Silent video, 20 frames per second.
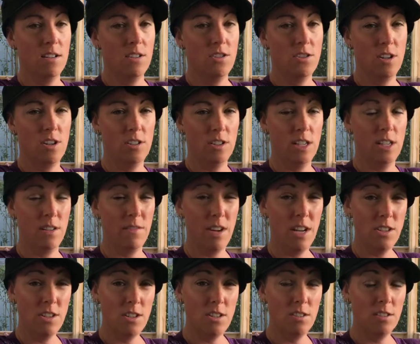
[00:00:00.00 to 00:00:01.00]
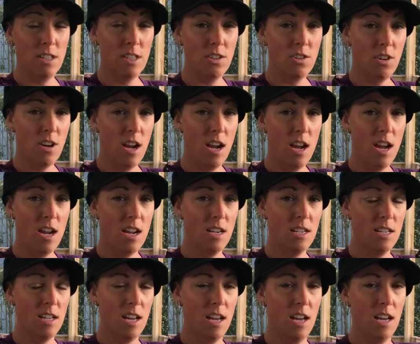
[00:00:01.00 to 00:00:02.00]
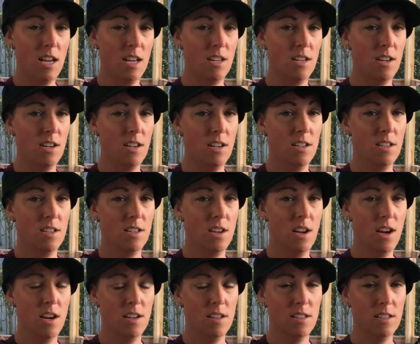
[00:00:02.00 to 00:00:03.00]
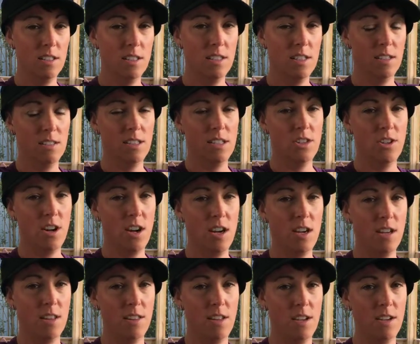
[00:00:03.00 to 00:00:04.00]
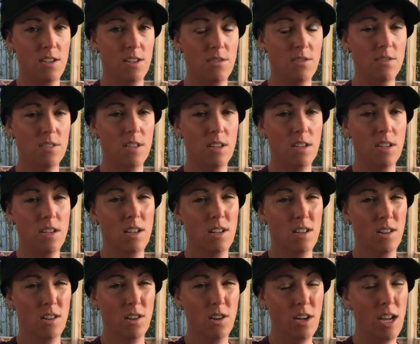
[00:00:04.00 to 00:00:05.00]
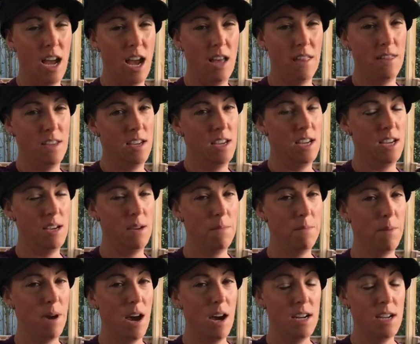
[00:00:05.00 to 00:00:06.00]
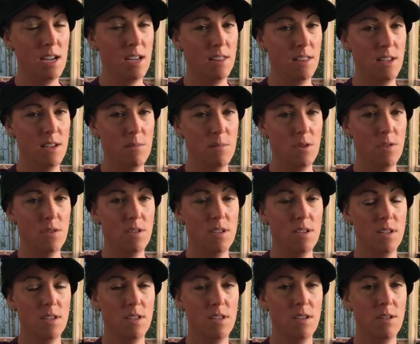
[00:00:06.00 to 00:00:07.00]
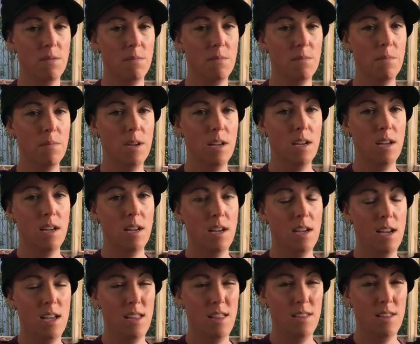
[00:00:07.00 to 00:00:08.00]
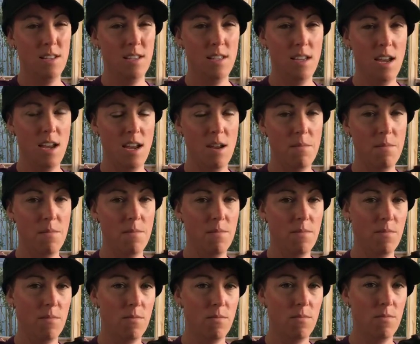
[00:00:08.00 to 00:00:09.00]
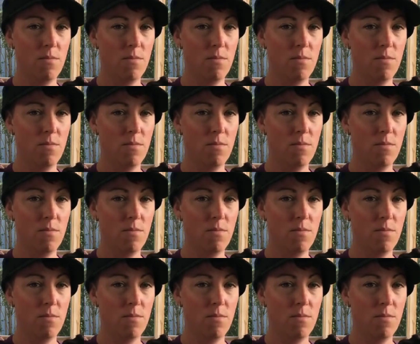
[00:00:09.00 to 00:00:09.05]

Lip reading: strictly conventionally trained and not holistically trained, and they don't look at the body and the immune system in the same